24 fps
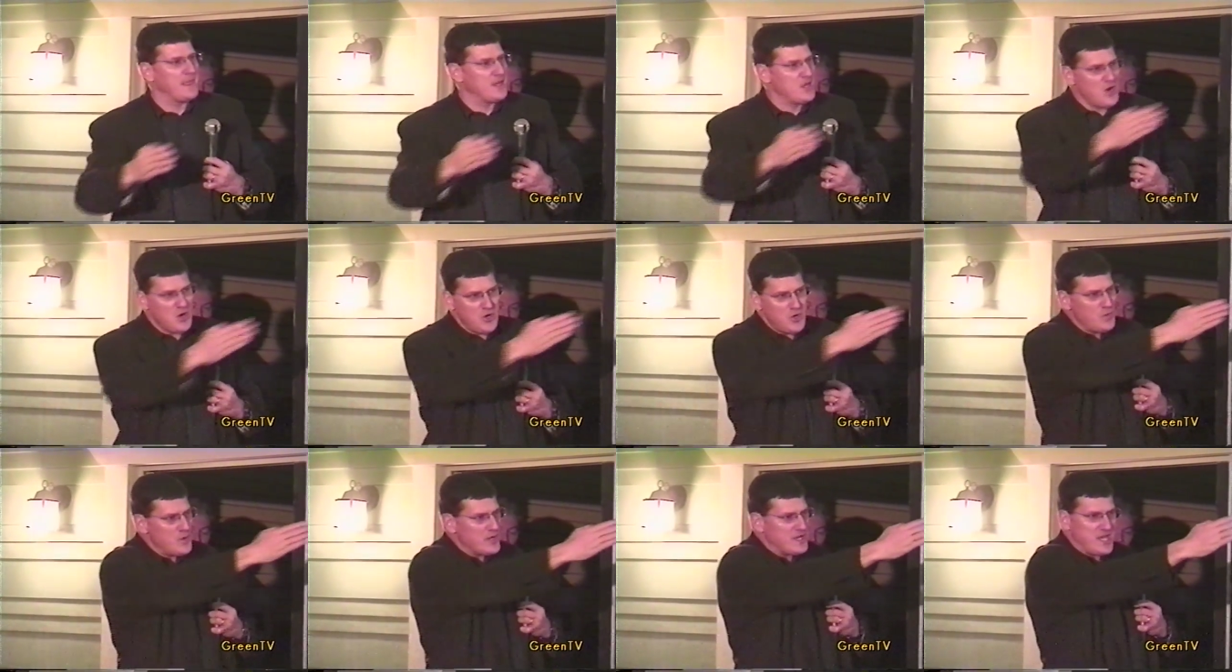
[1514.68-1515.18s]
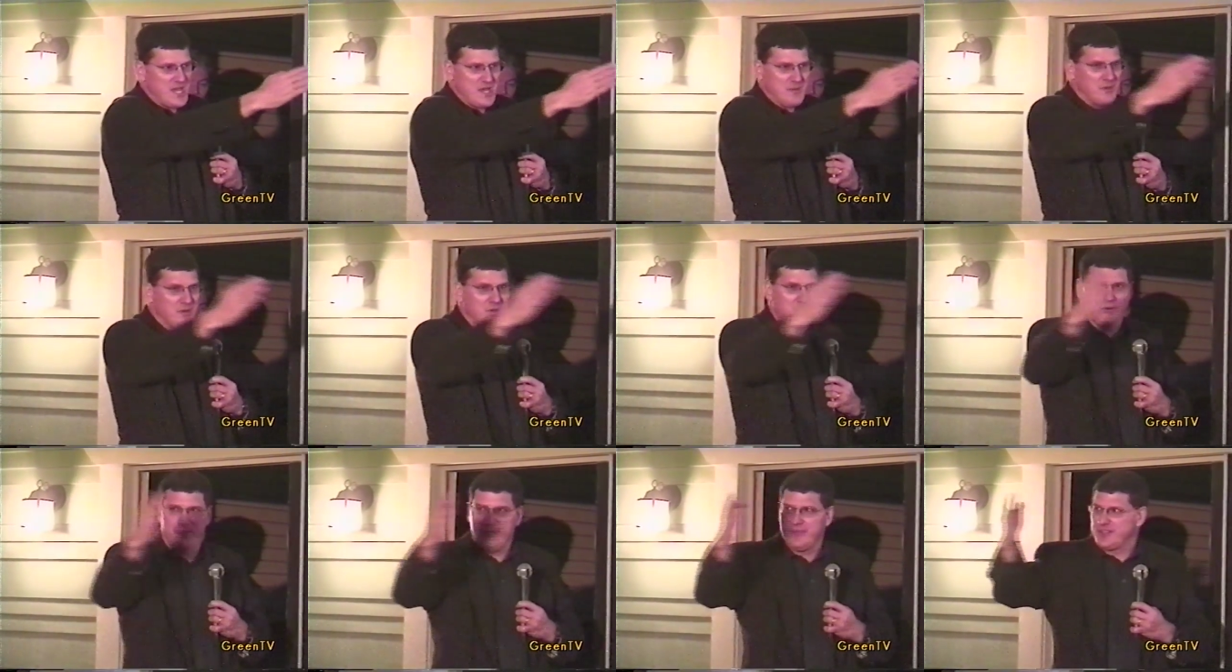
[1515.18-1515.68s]
go to a
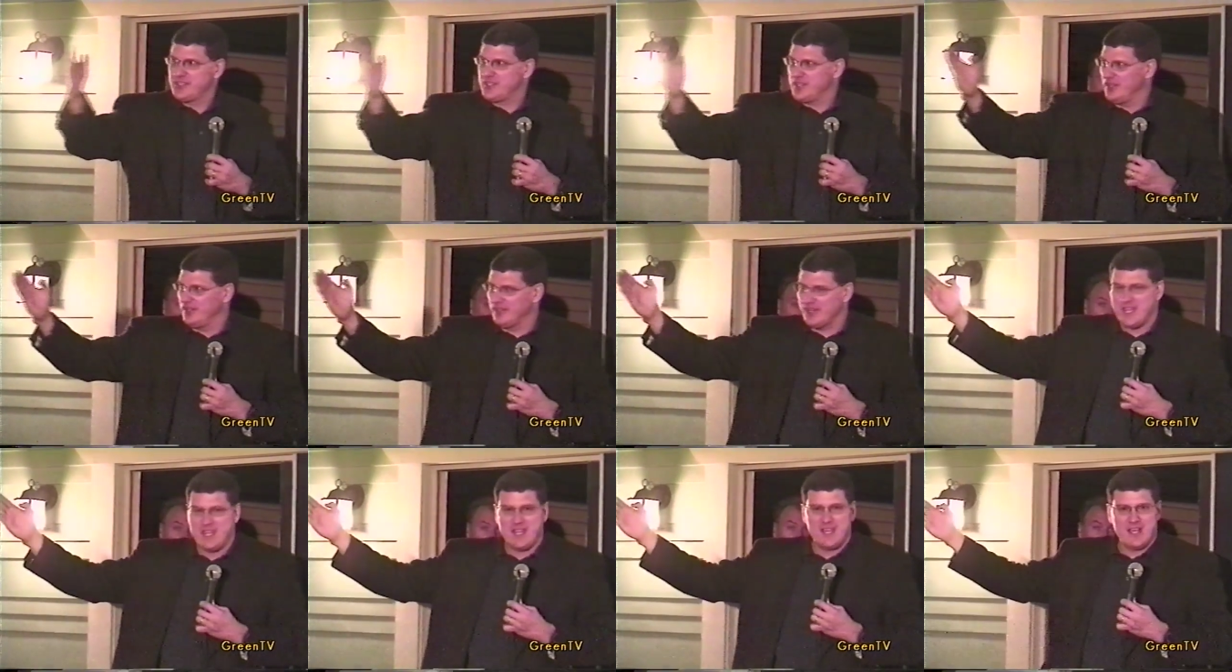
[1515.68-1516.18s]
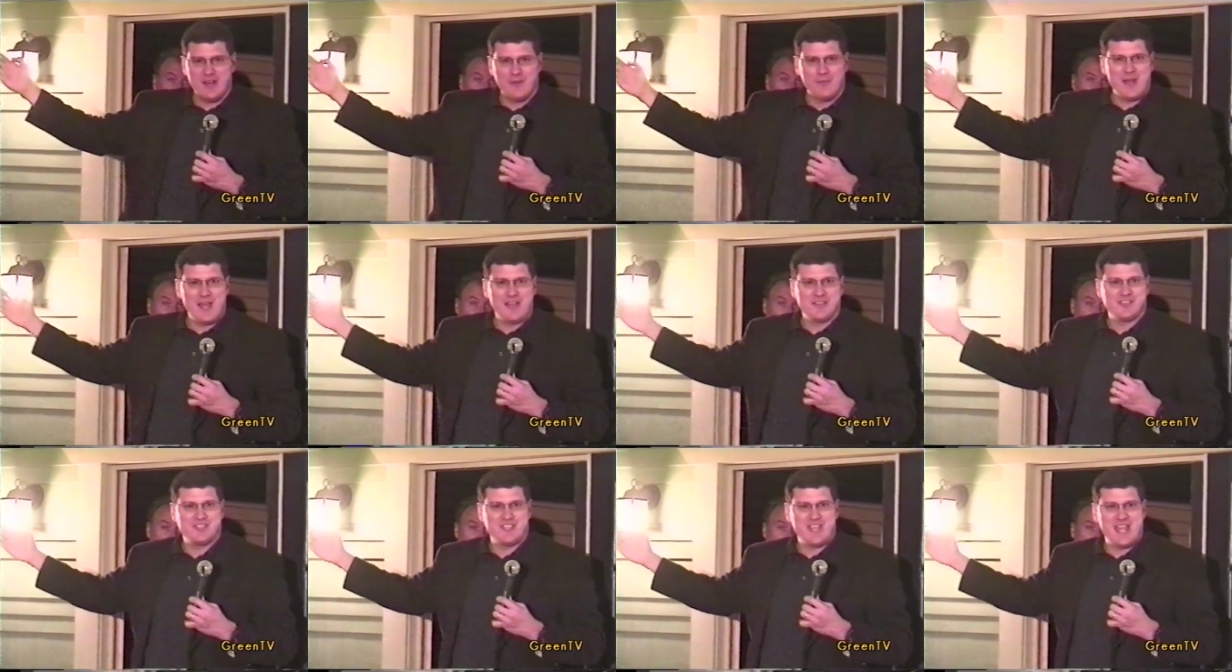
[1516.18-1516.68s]
chemical facility
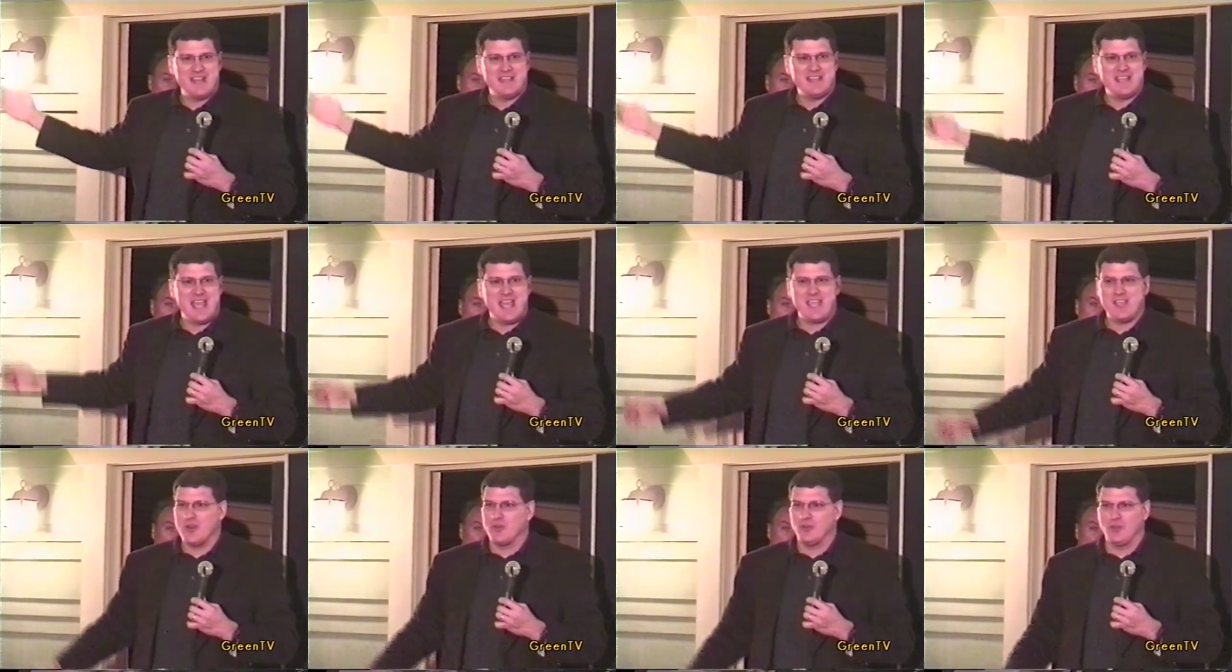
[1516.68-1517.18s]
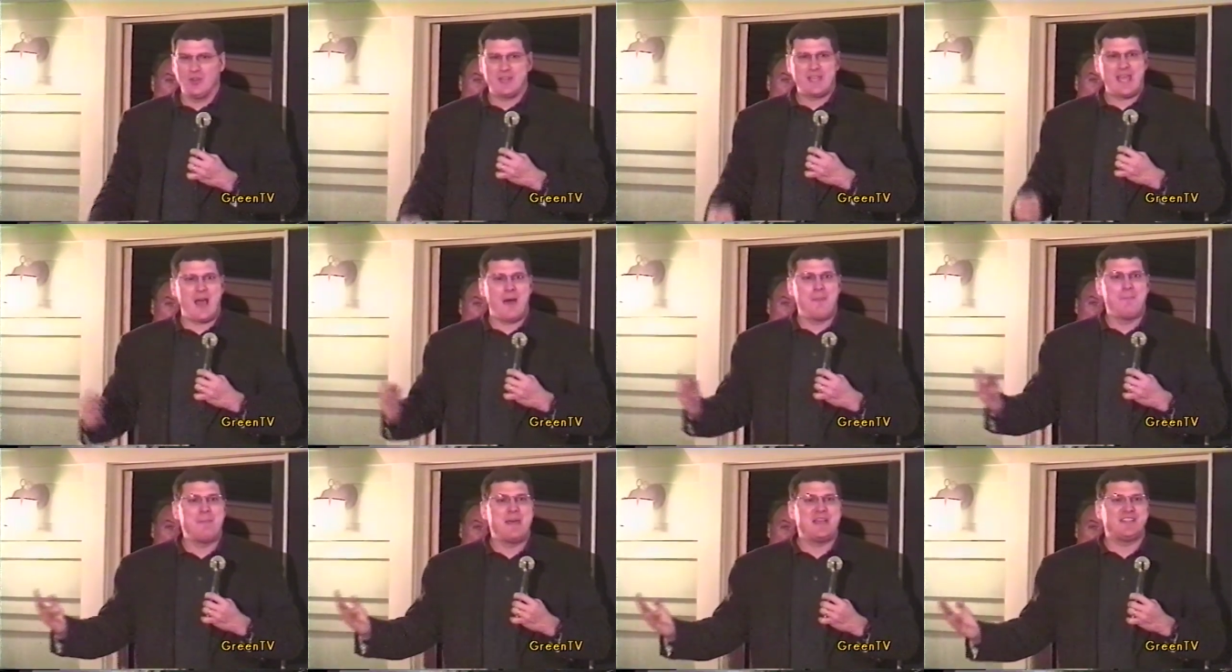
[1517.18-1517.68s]
around San Diego and look
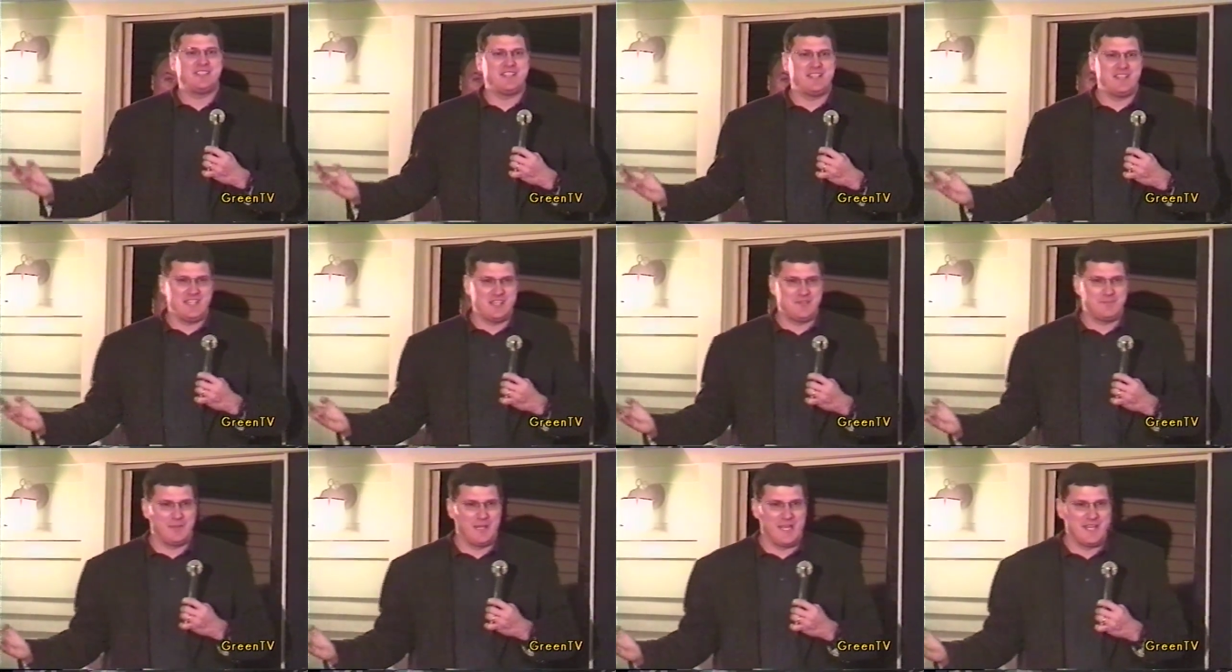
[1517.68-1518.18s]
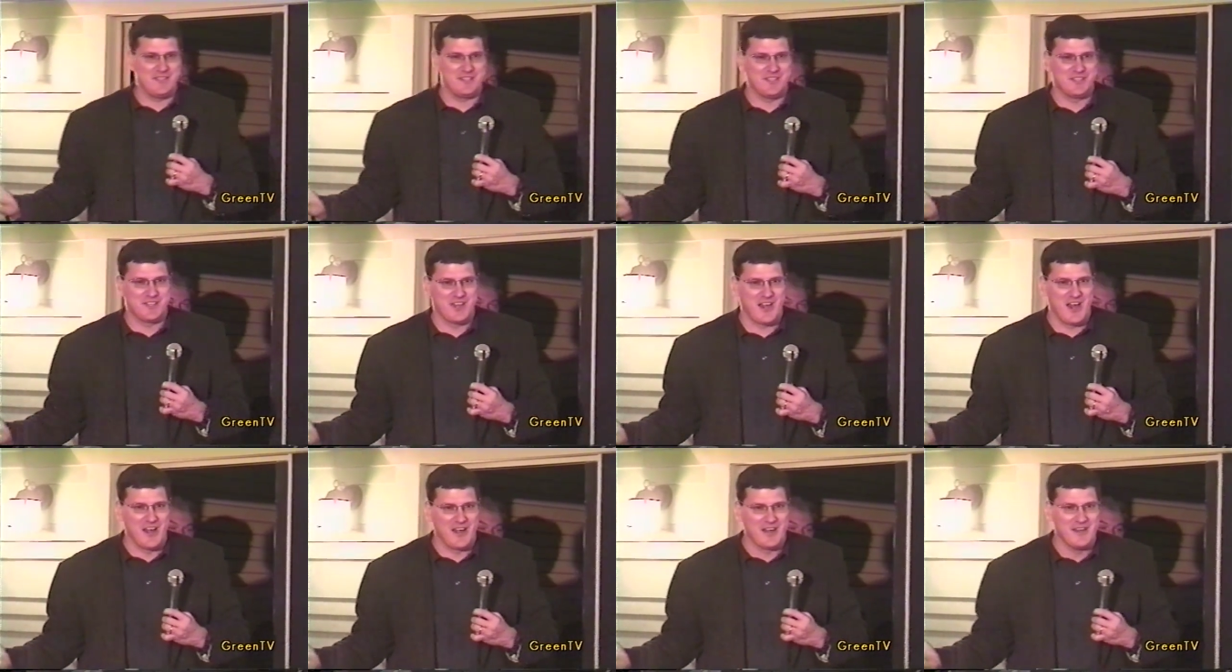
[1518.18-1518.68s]
how messy these
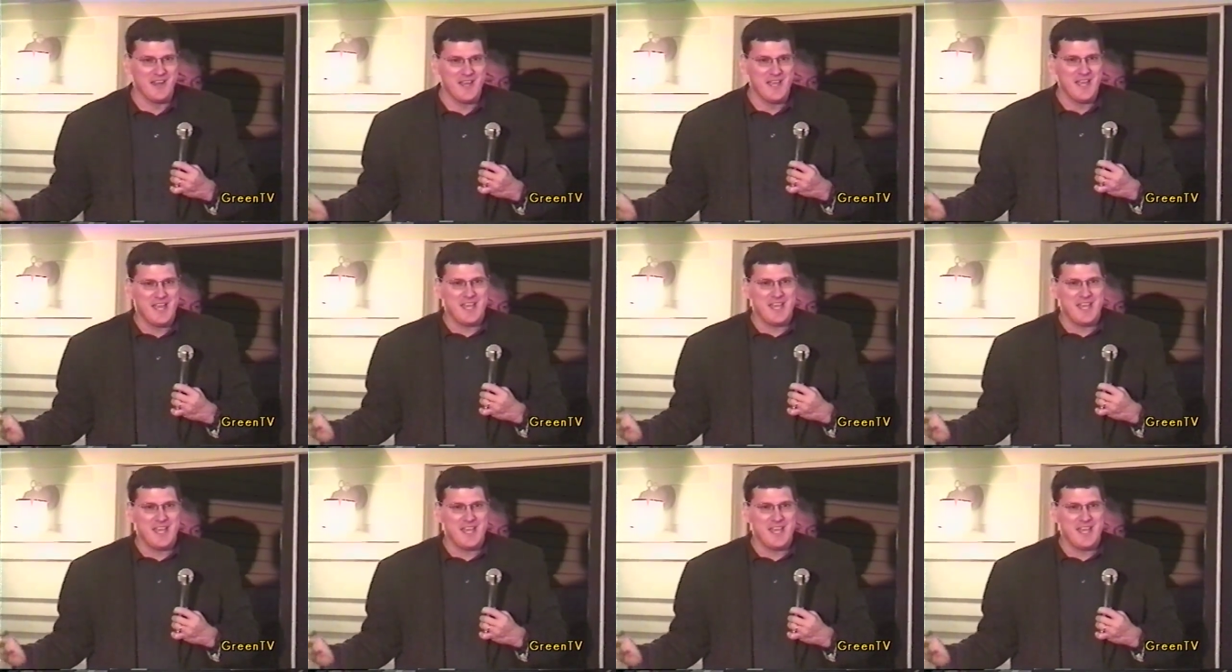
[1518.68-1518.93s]
places are.